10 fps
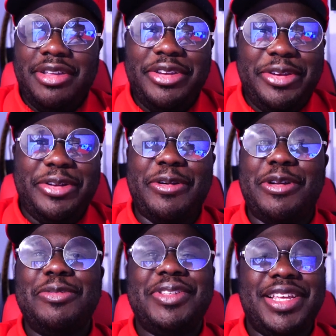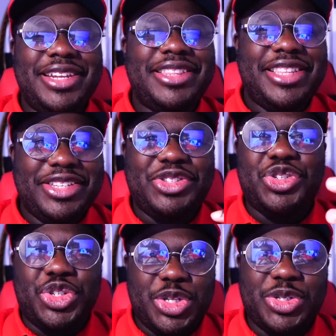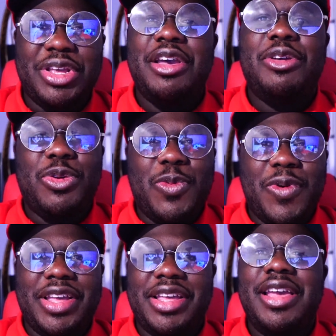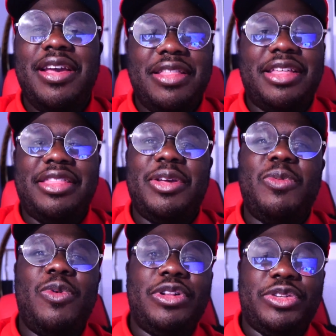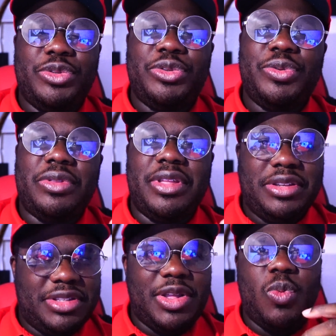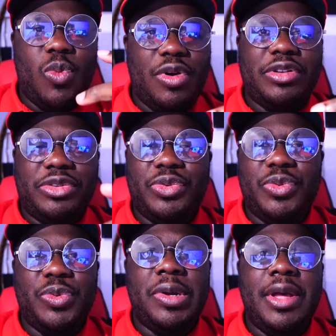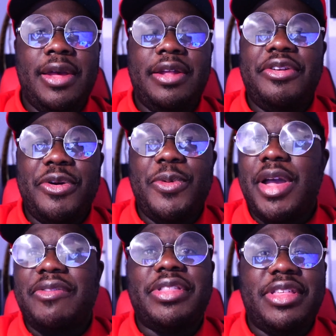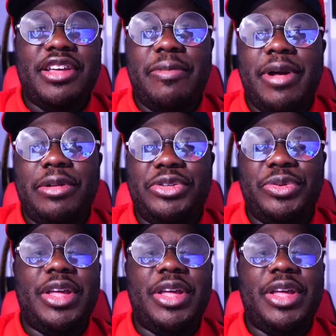You know what I'm saying? It's just the way that they want to do things. They want to know everything about you.